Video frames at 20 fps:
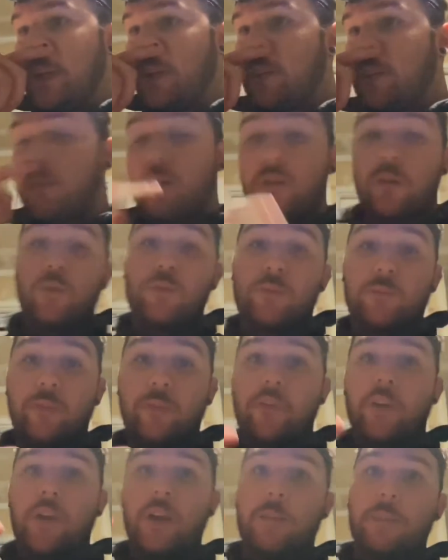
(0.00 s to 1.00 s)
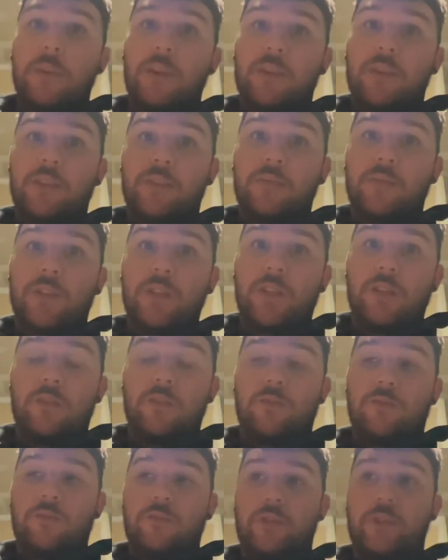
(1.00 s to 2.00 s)
So figured I'd make this
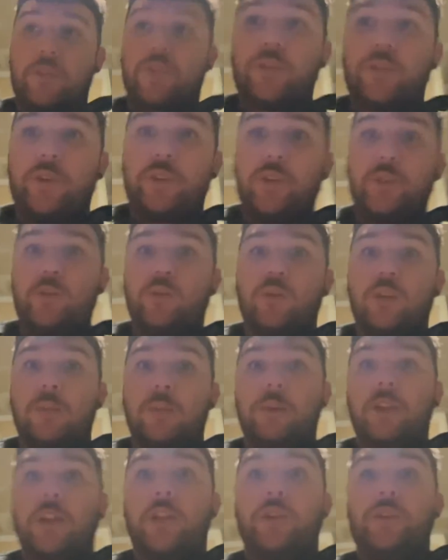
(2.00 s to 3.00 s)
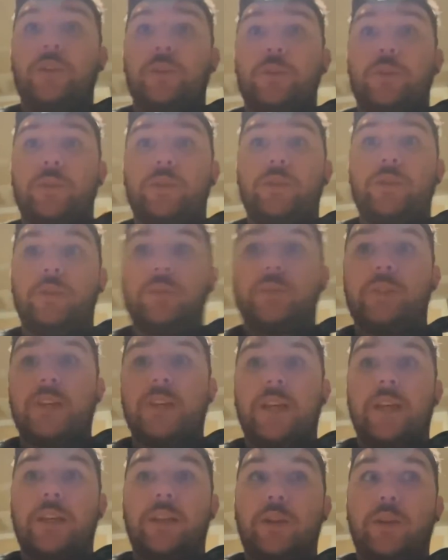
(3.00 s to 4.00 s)
video to show you what I'm gonna do to
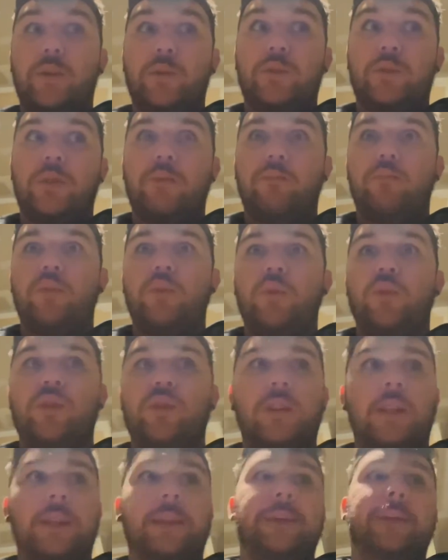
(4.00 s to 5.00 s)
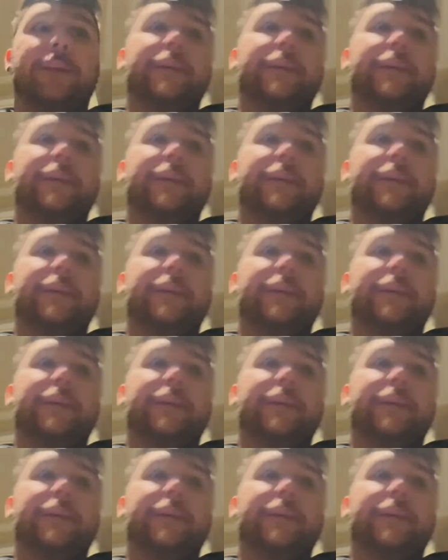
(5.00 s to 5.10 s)
diagnose the boost leak.